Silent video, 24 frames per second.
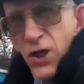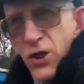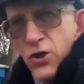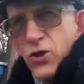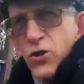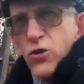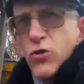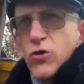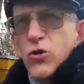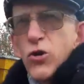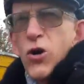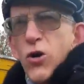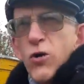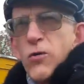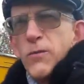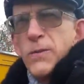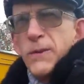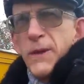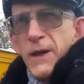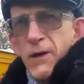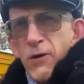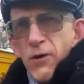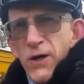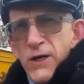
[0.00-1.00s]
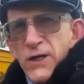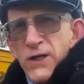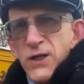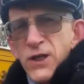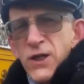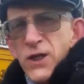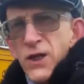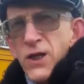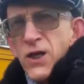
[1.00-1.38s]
to cooperate